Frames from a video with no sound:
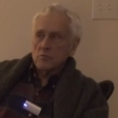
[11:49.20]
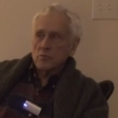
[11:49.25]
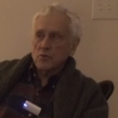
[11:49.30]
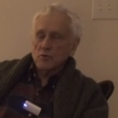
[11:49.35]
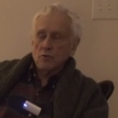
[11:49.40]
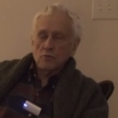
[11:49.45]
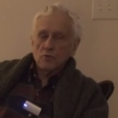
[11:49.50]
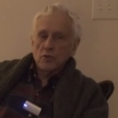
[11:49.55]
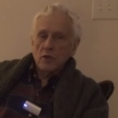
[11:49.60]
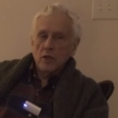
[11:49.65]

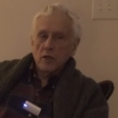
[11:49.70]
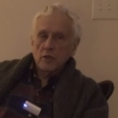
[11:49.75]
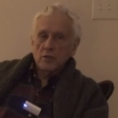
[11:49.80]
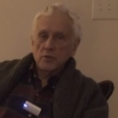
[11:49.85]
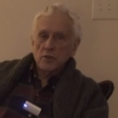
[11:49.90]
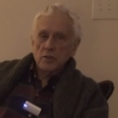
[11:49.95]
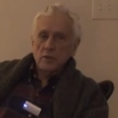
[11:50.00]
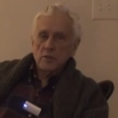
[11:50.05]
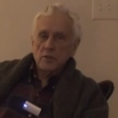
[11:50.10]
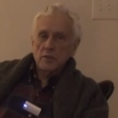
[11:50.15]

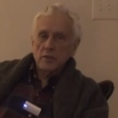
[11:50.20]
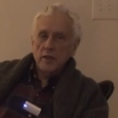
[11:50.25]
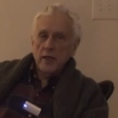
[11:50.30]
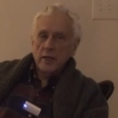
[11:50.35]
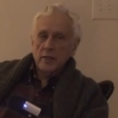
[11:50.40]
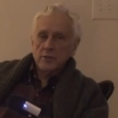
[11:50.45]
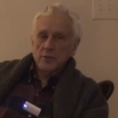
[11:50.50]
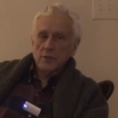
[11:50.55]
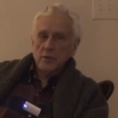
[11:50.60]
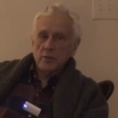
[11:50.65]
socializing and
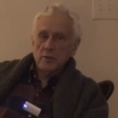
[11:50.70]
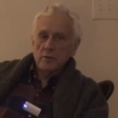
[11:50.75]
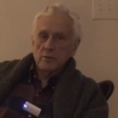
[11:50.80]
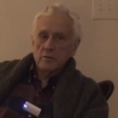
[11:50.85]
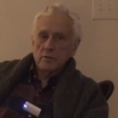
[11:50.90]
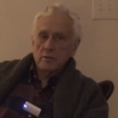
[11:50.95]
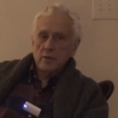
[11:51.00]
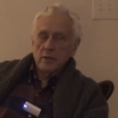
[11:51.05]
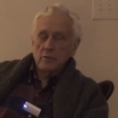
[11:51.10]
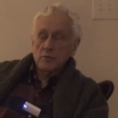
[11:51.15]

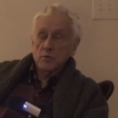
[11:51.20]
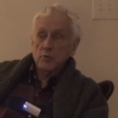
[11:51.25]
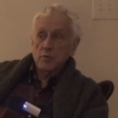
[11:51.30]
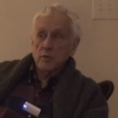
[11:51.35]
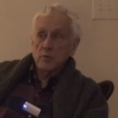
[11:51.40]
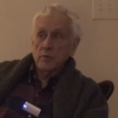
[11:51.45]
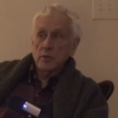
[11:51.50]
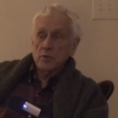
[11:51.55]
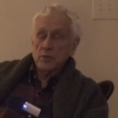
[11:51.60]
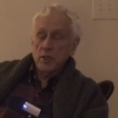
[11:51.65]
dancing. I was
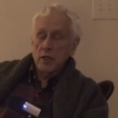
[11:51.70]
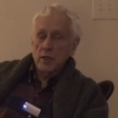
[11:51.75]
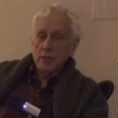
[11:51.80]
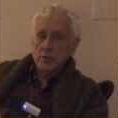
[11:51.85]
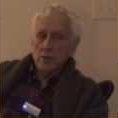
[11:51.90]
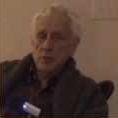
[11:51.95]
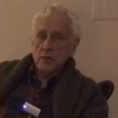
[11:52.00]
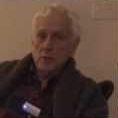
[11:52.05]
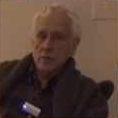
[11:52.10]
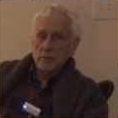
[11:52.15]
pretty much an
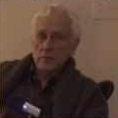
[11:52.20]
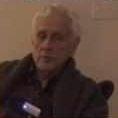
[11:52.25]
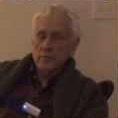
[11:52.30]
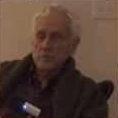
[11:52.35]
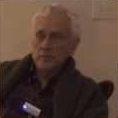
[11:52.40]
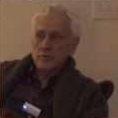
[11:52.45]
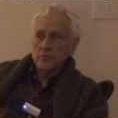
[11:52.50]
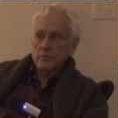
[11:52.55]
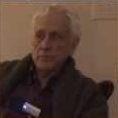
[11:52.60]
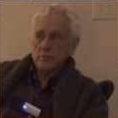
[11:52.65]
isolate.
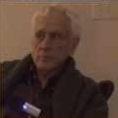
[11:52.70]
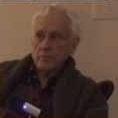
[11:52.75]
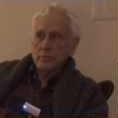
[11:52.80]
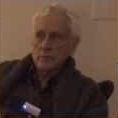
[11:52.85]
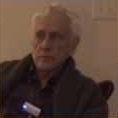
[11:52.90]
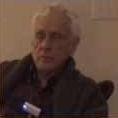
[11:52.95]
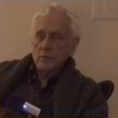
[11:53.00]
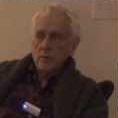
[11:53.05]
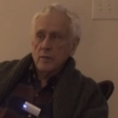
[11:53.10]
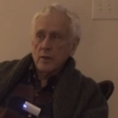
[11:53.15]

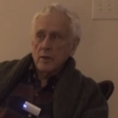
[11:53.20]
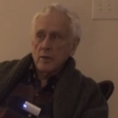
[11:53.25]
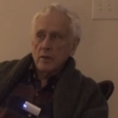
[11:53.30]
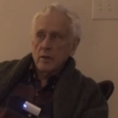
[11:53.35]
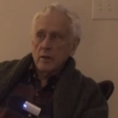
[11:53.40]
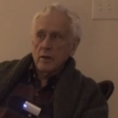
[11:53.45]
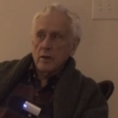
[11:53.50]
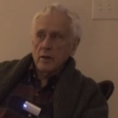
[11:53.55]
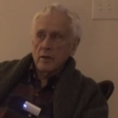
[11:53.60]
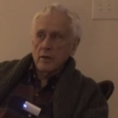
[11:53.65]

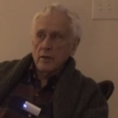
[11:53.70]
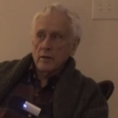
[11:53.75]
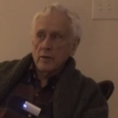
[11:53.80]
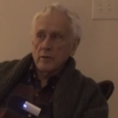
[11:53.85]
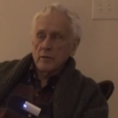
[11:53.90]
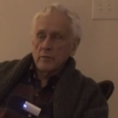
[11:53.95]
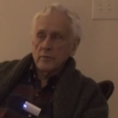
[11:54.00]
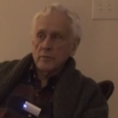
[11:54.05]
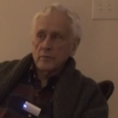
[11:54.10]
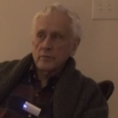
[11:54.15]

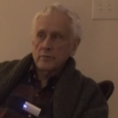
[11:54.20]
Uh,